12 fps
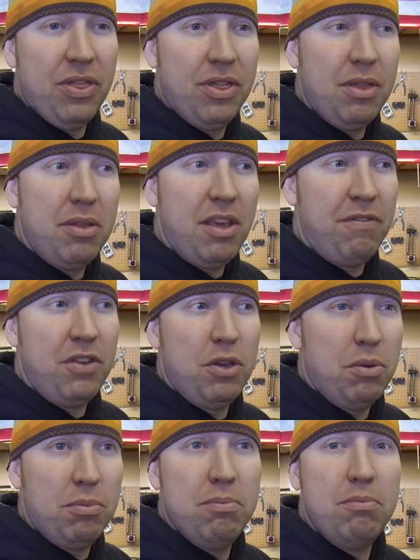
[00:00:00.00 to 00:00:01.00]
if
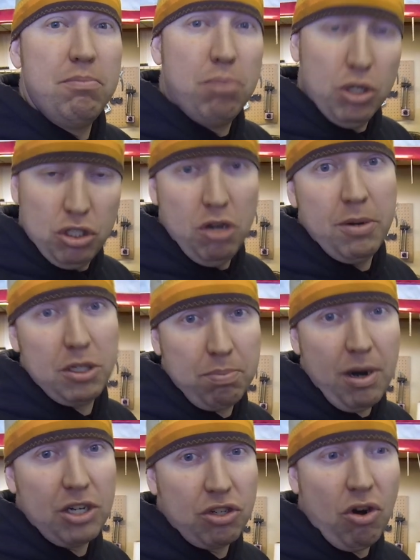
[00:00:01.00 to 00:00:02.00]
you put too much
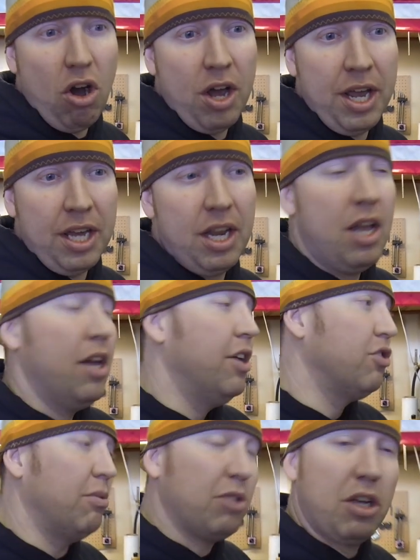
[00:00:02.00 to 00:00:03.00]
pressure on it.
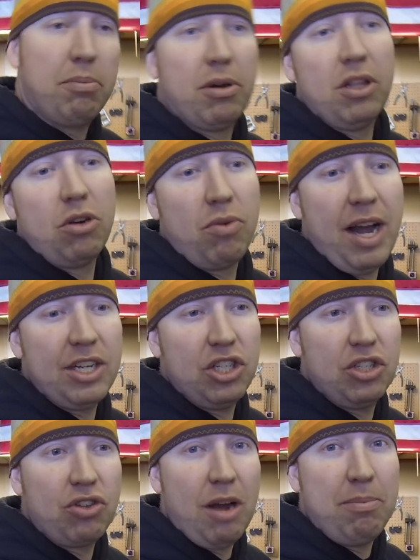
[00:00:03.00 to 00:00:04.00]
So I'm just gonna put a little ratchet
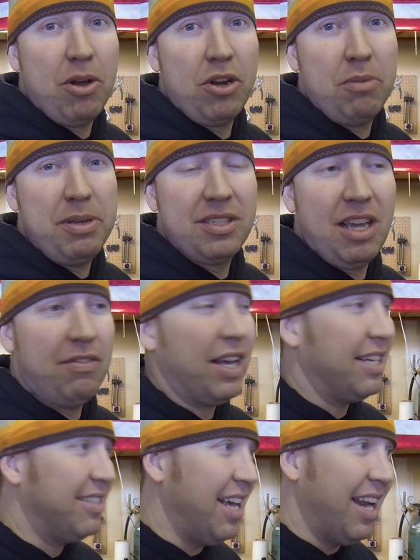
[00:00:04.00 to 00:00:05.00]
strap on there to be safe. Like I
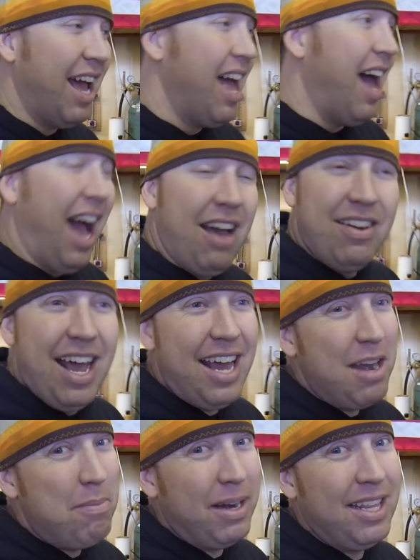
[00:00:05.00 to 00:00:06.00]
said, I haven't had
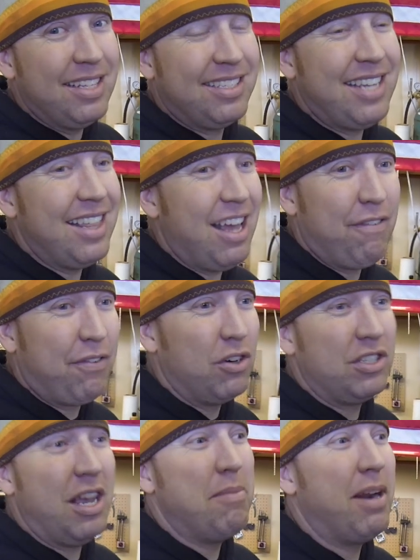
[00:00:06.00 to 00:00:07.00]
anybody that said that
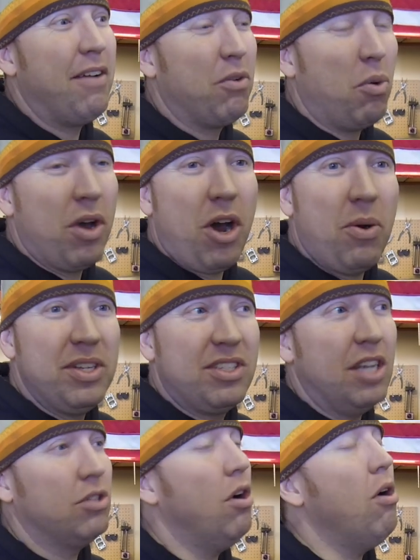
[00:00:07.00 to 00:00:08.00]
firsthand, but everyone always
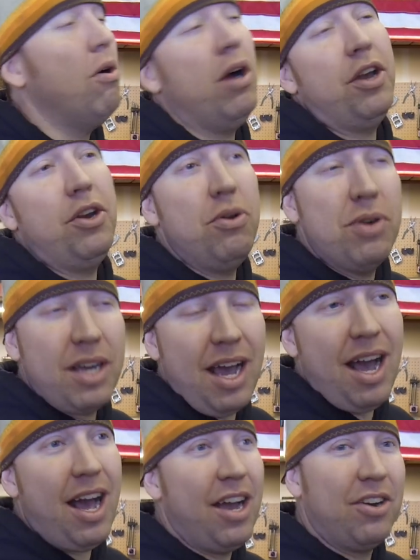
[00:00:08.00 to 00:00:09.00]
says, oh, I knew a
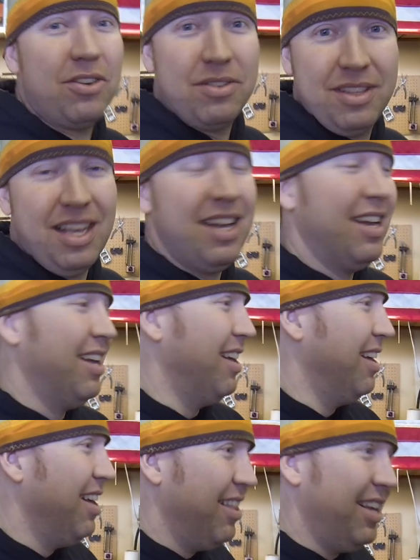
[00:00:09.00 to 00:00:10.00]
guy, or
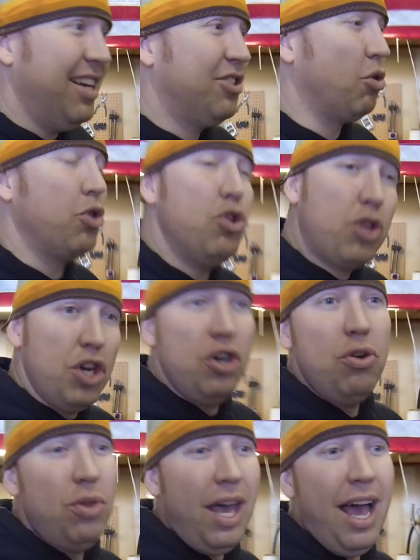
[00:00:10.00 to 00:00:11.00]
this, or you can
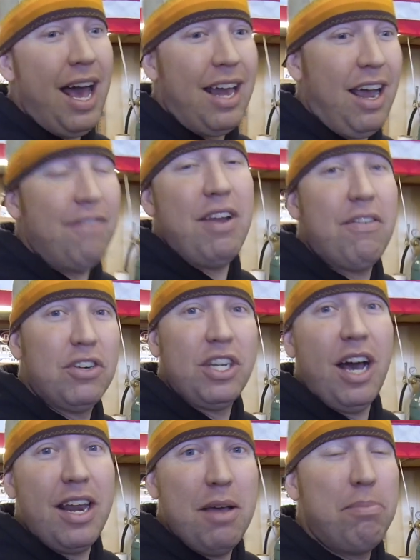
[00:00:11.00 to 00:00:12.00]
do that. I've never
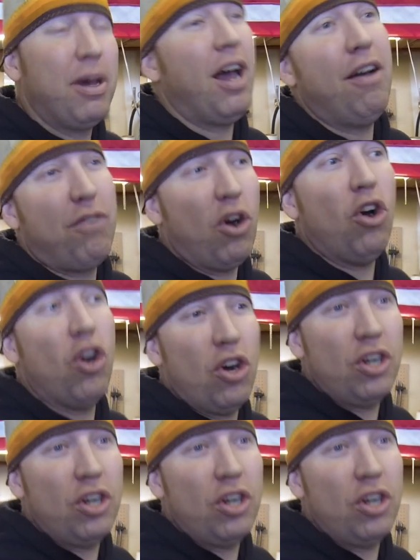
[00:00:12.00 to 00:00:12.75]
done it, but I've heard